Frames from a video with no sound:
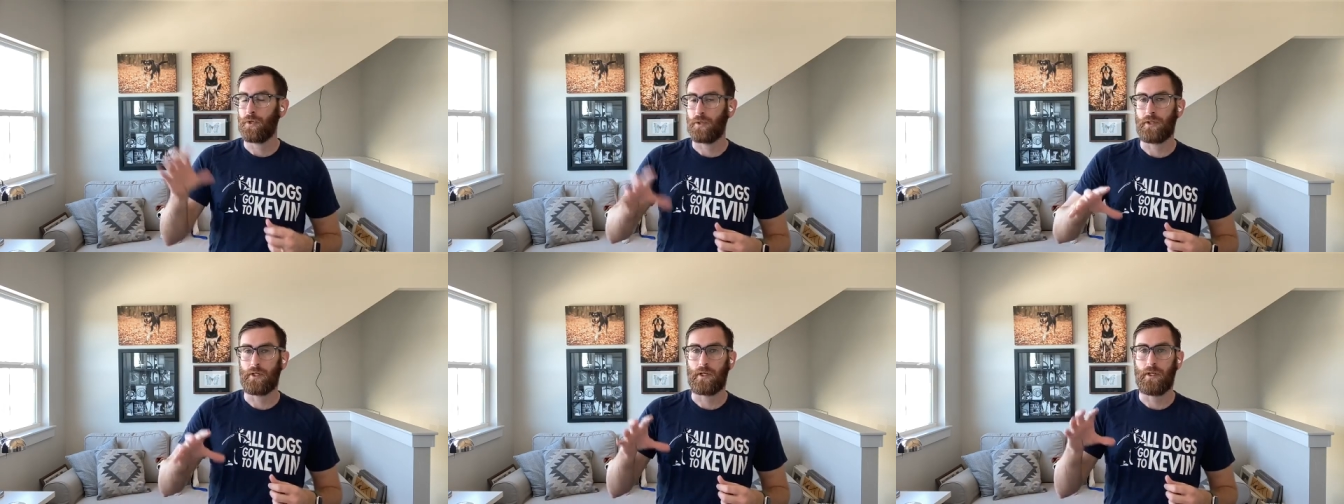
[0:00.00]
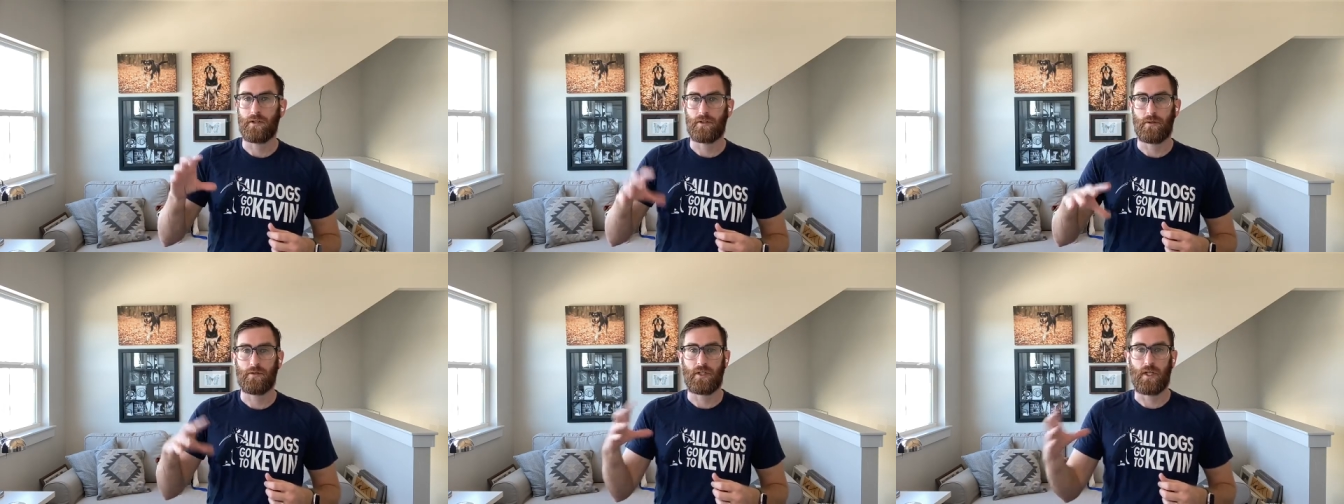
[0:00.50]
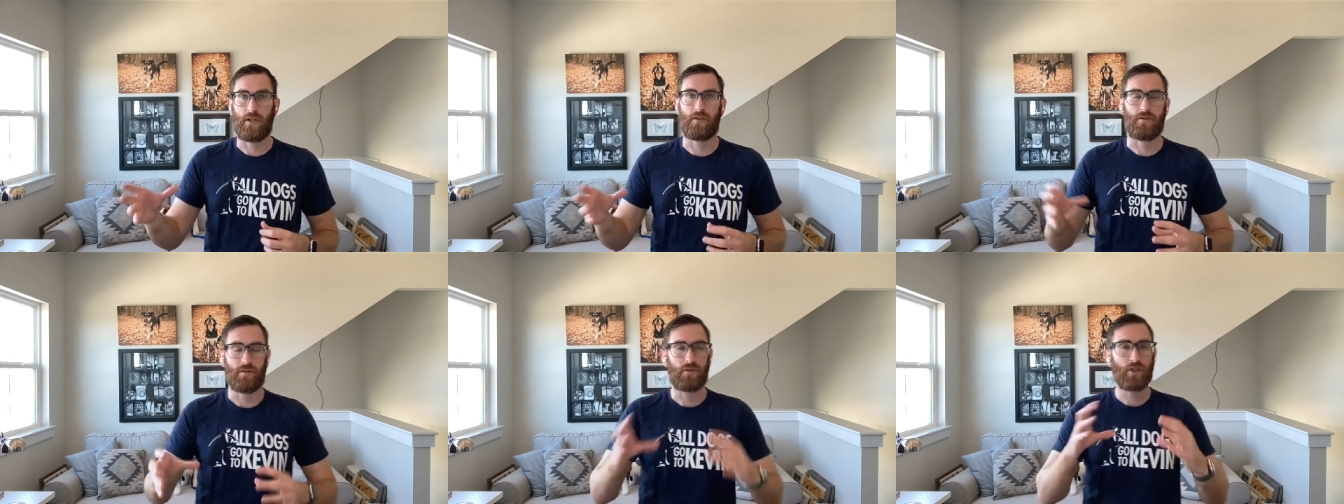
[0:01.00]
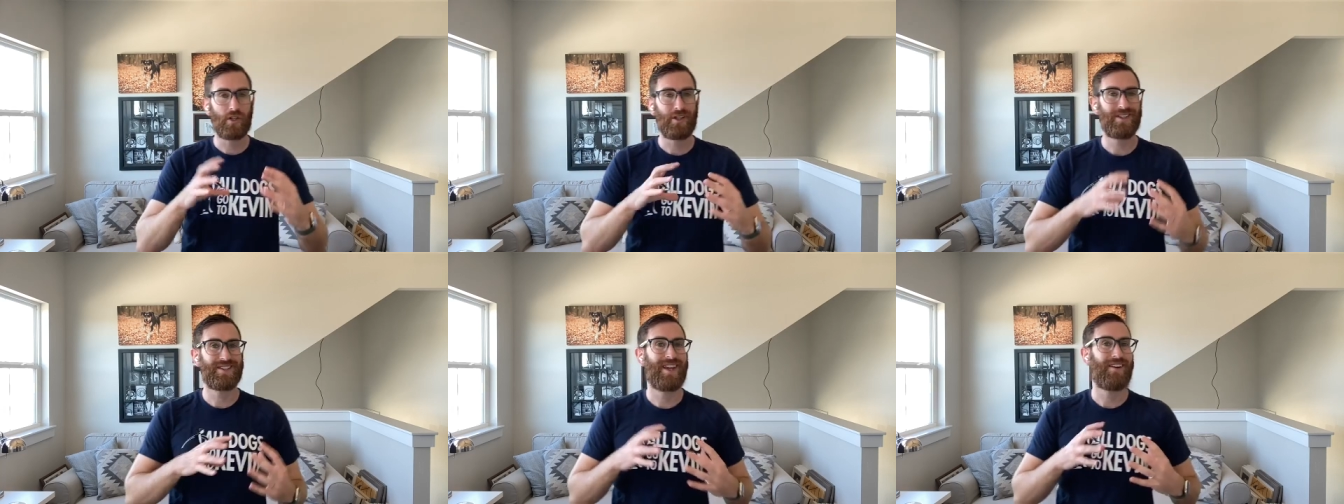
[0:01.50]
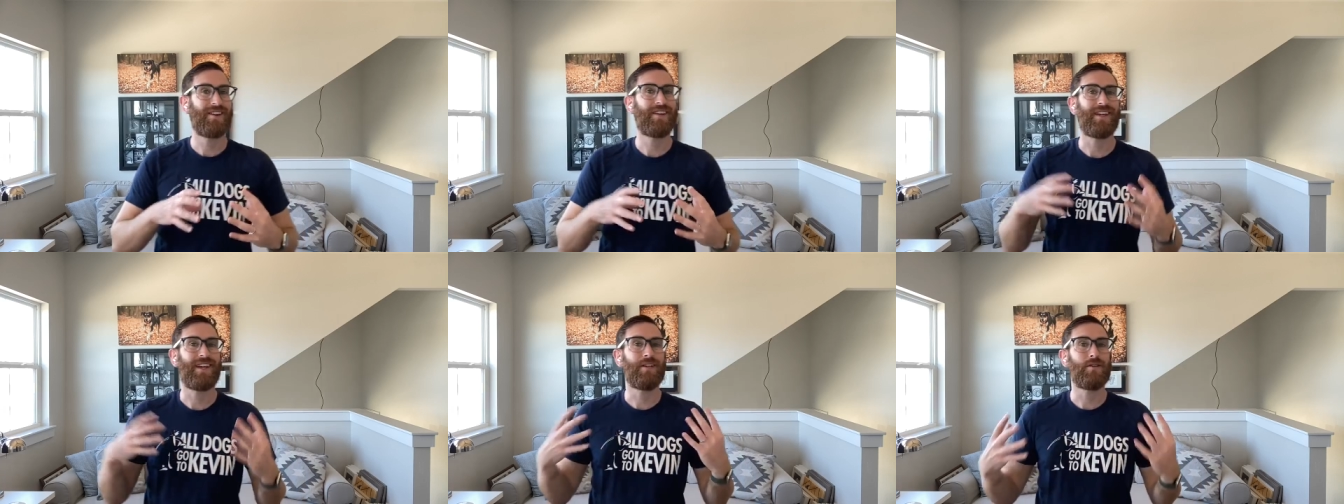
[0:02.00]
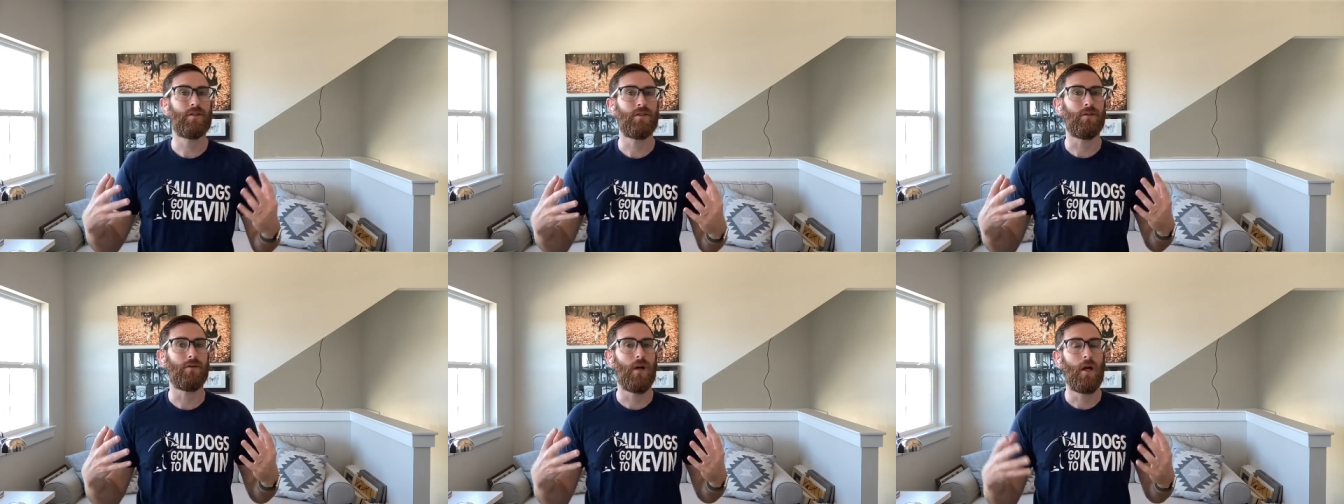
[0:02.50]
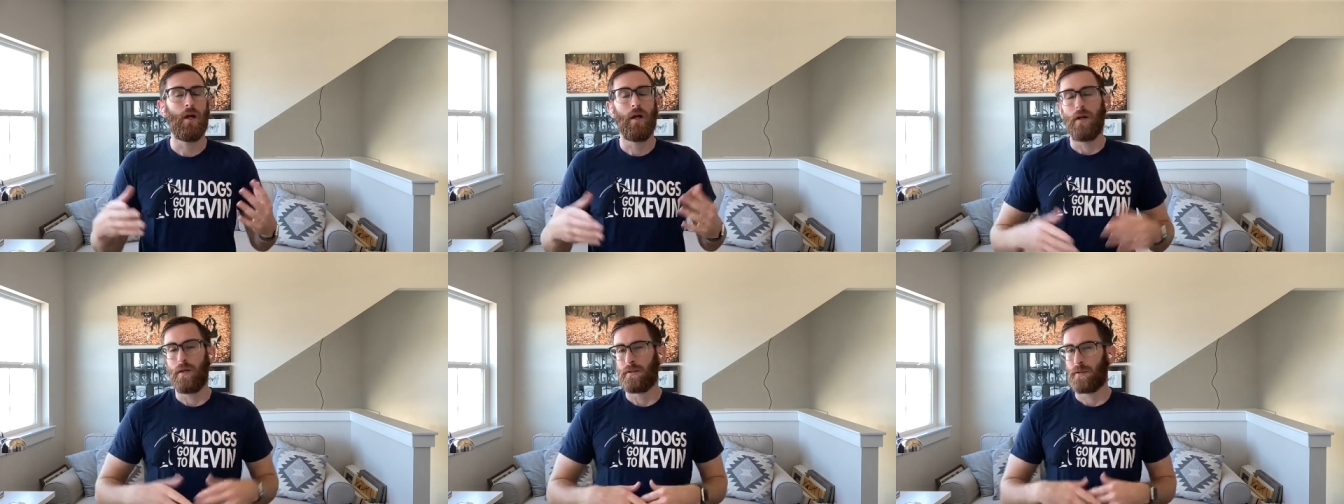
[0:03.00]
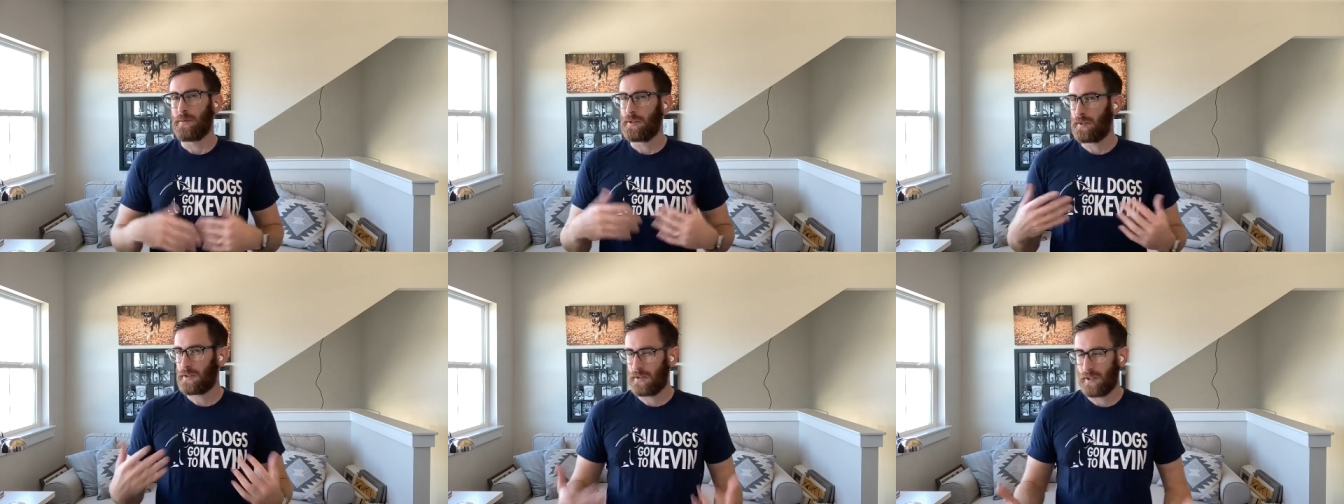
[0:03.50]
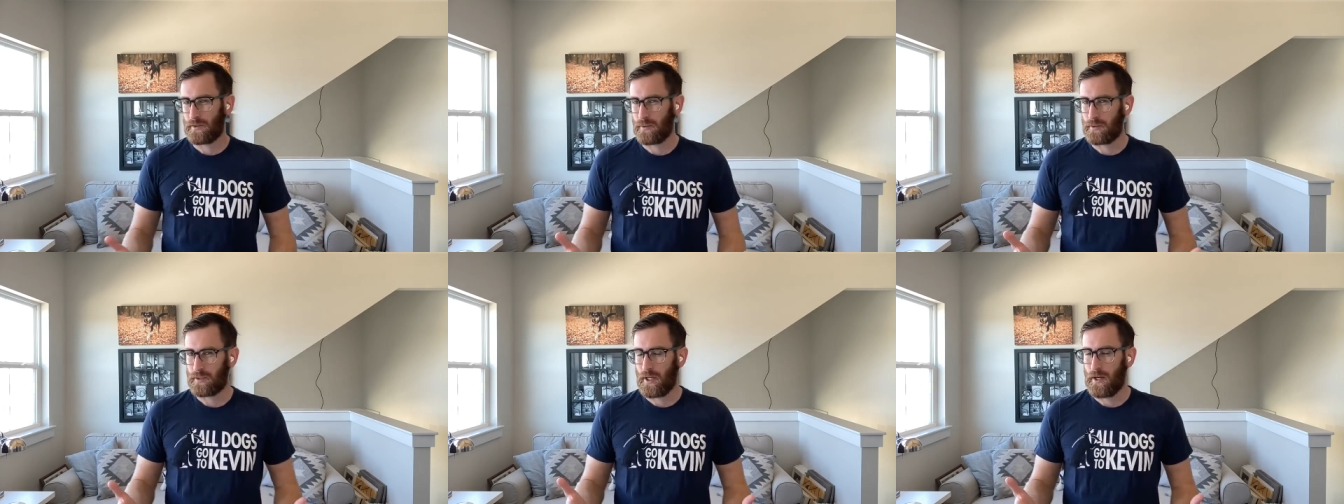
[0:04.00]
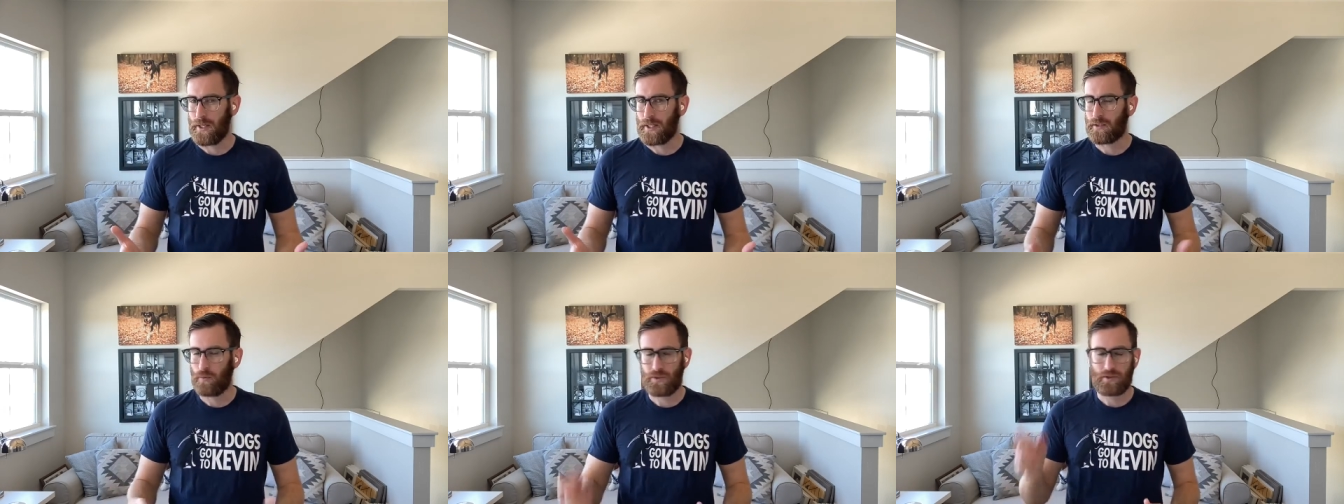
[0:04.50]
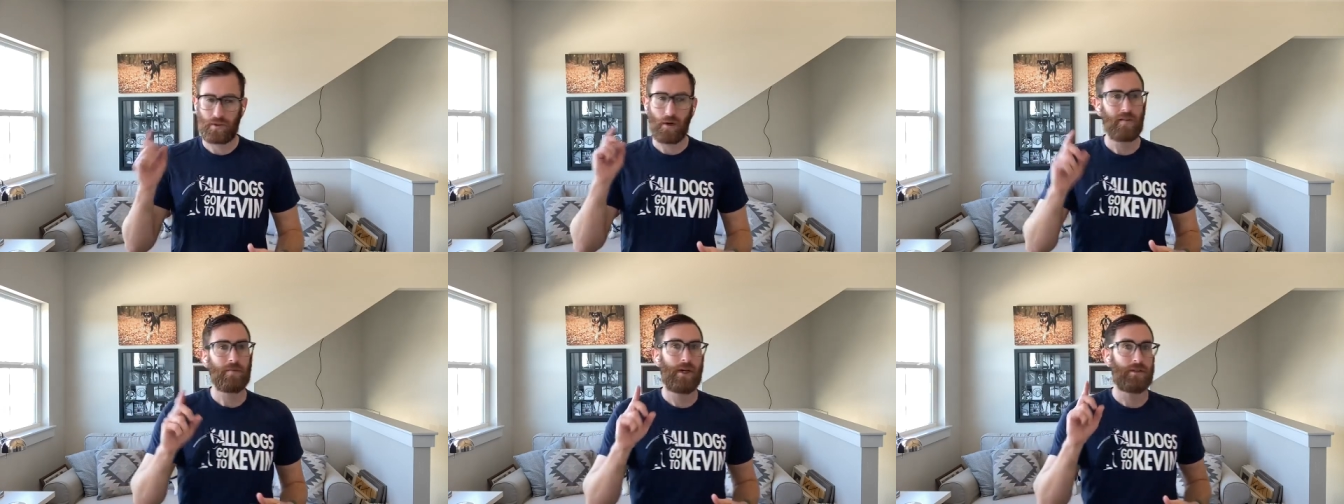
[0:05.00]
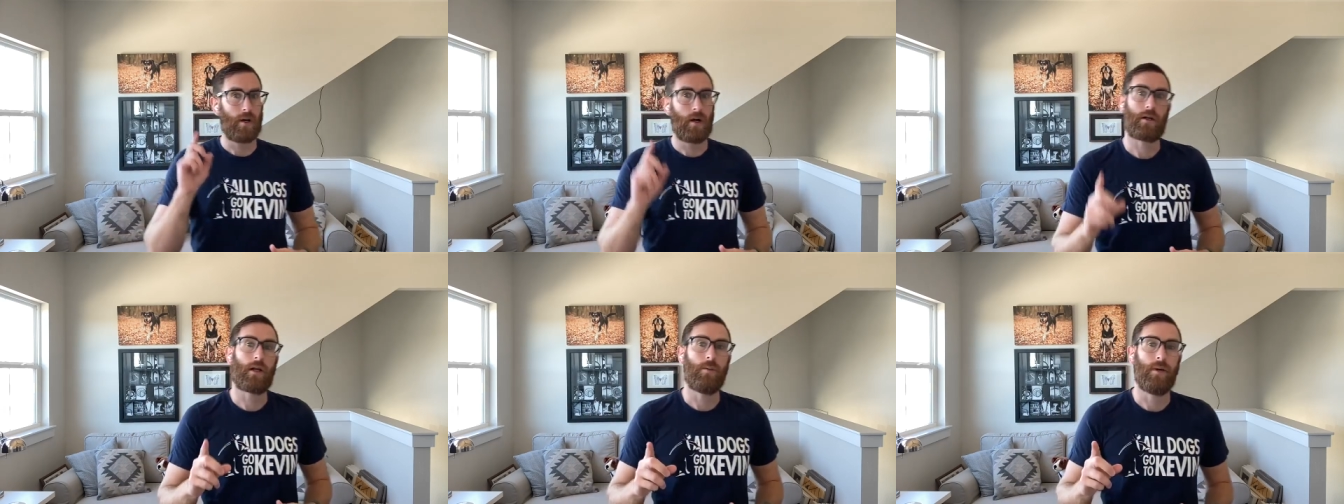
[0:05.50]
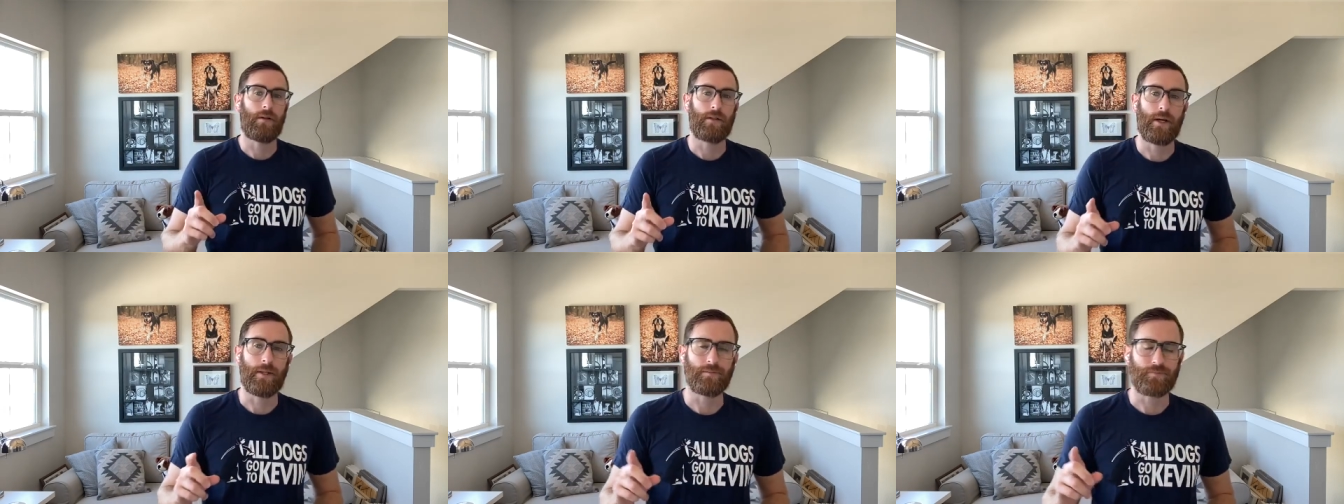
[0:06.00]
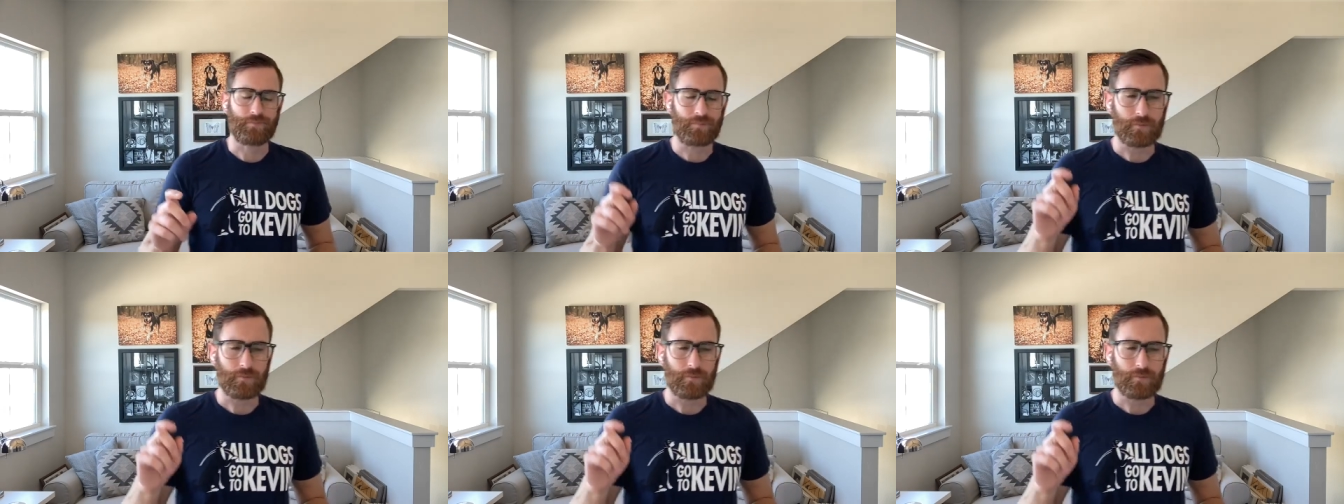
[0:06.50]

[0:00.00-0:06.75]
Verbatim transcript: building an association. So turning the scary thing into something that's not so scary. So let's start off by talking about that.